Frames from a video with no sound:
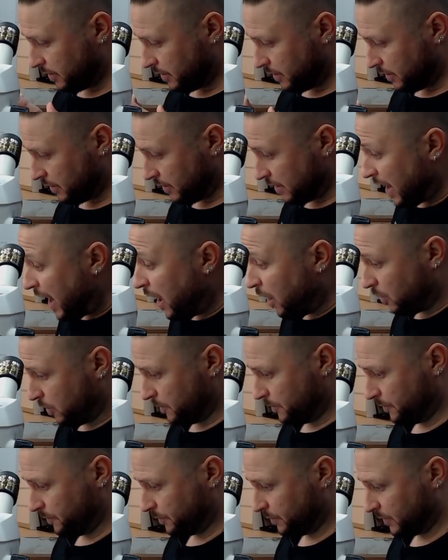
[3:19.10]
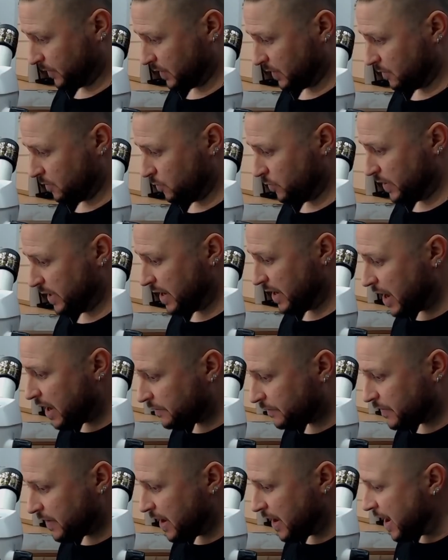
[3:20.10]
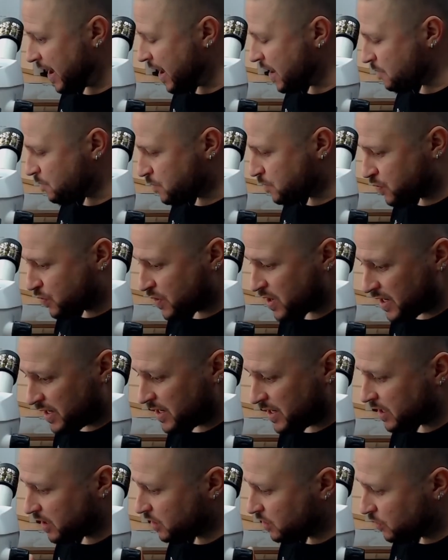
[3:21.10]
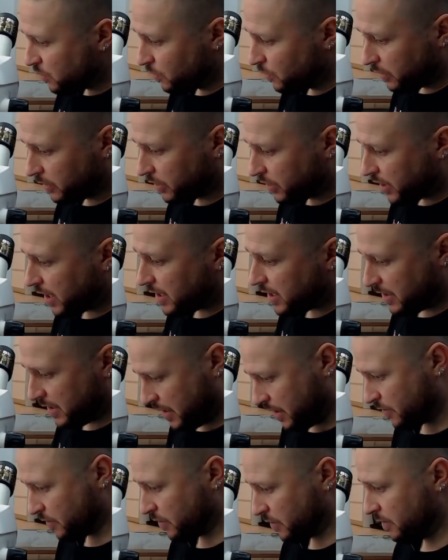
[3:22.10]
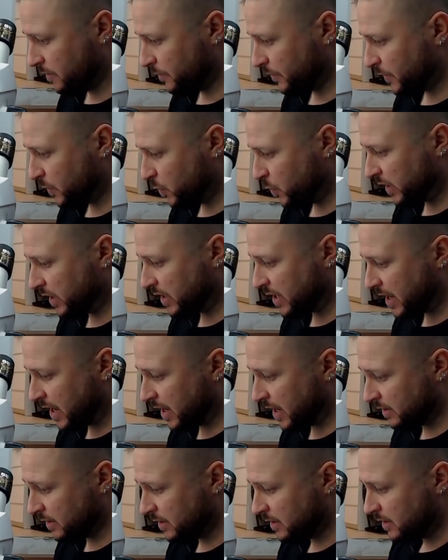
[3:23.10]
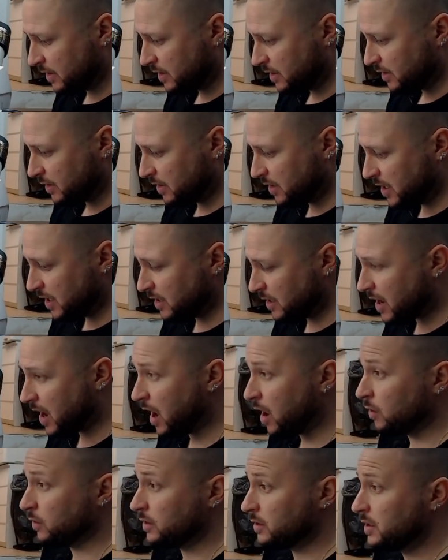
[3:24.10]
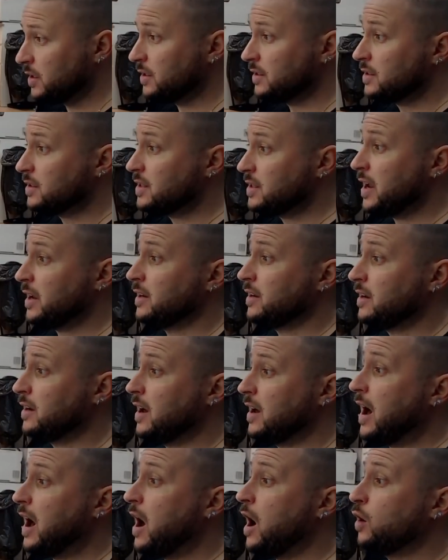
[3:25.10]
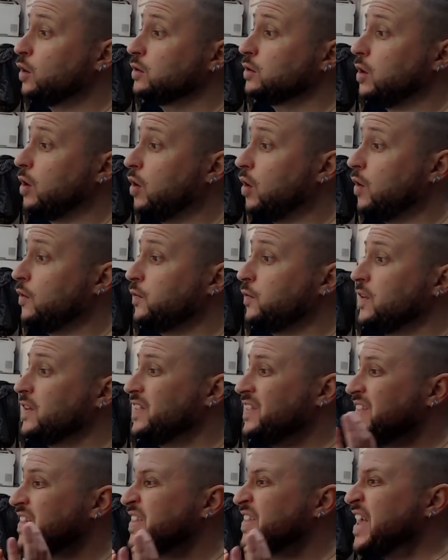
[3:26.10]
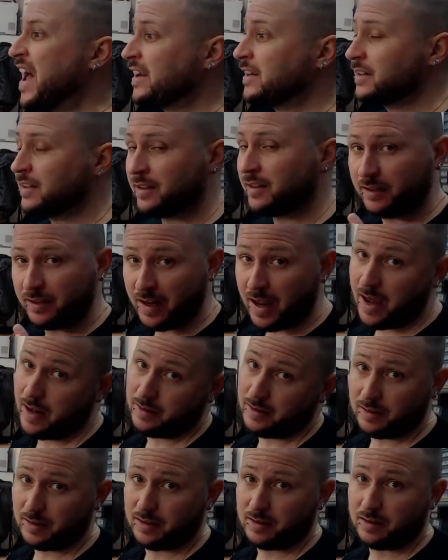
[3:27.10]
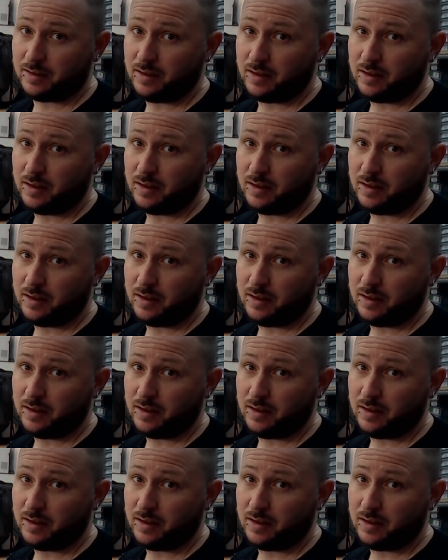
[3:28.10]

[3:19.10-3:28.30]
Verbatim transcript: now we have a pretty cool thing here. We can get out these data out of dead NANDs